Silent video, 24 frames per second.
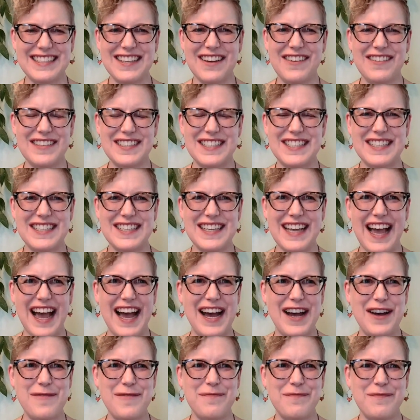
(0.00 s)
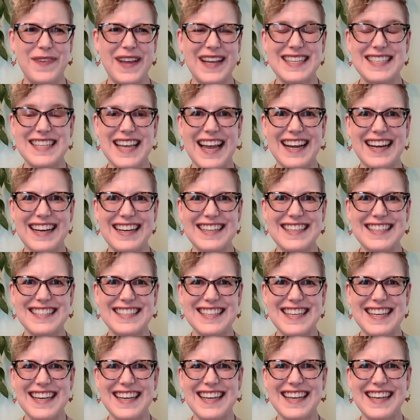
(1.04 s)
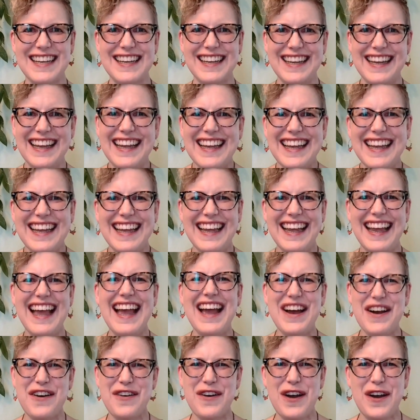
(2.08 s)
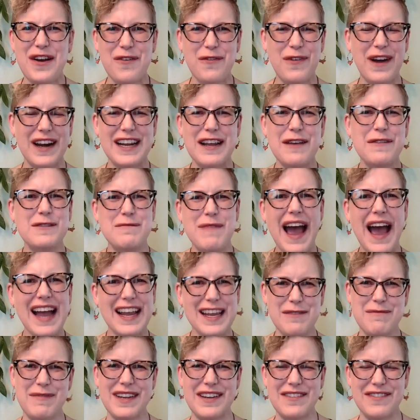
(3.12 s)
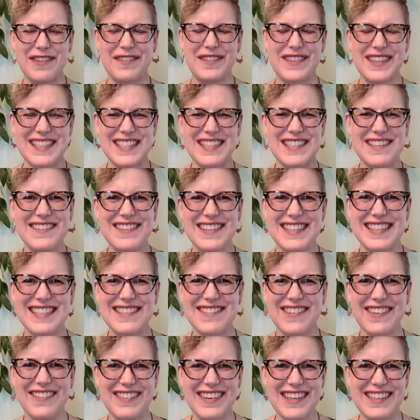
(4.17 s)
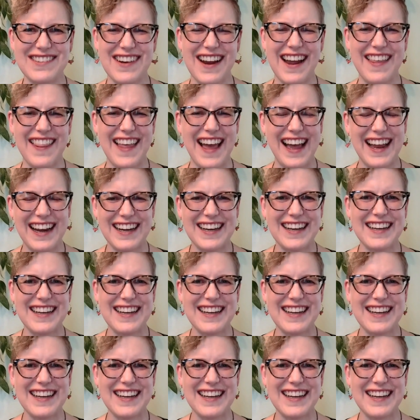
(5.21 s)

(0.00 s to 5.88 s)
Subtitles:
always exciting to see what comes back at me from the students when we try that.